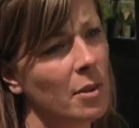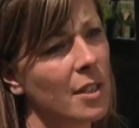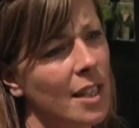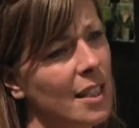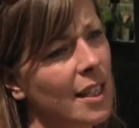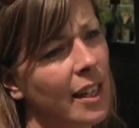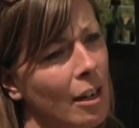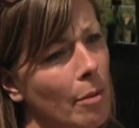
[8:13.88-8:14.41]
were
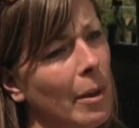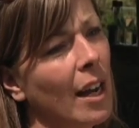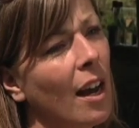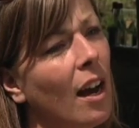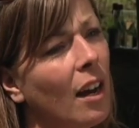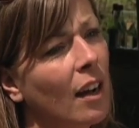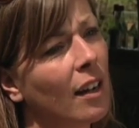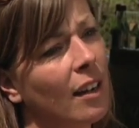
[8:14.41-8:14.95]
sitting in a big
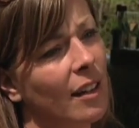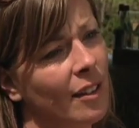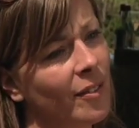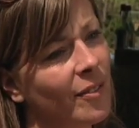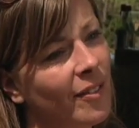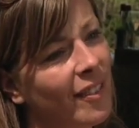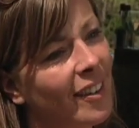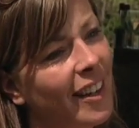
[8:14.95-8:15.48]
hug.
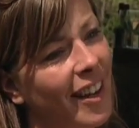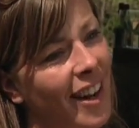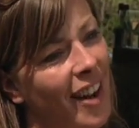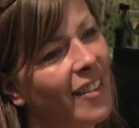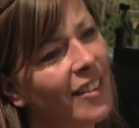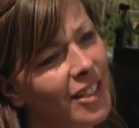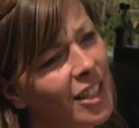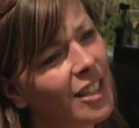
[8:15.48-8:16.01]
You know,
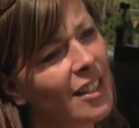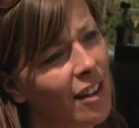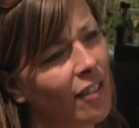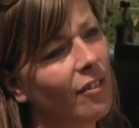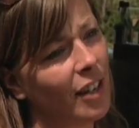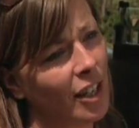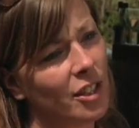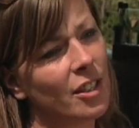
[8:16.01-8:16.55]
it was just
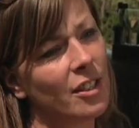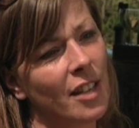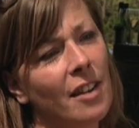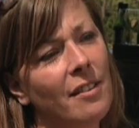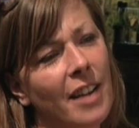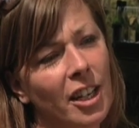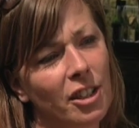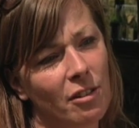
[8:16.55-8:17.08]
lovely, just so
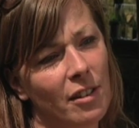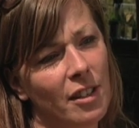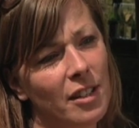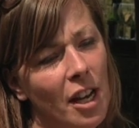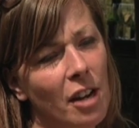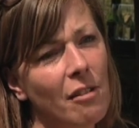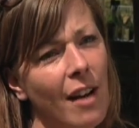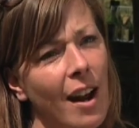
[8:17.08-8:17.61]
natural and
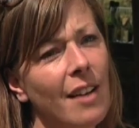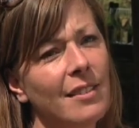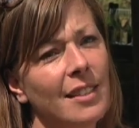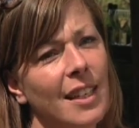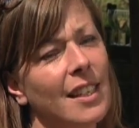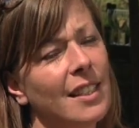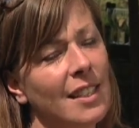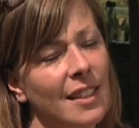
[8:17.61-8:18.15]
so
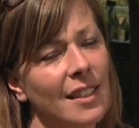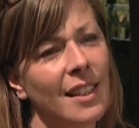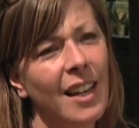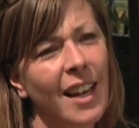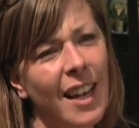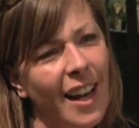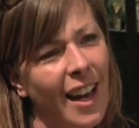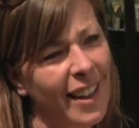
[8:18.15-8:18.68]
grounded. And
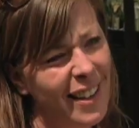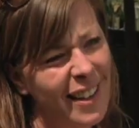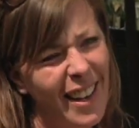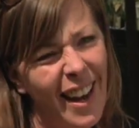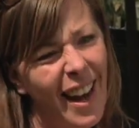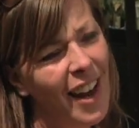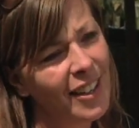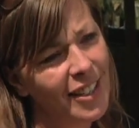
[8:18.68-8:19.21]
I think,
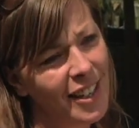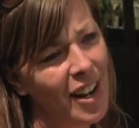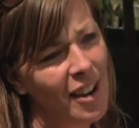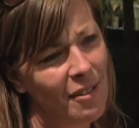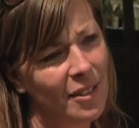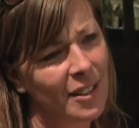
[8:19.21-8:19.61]
yeah, you know, I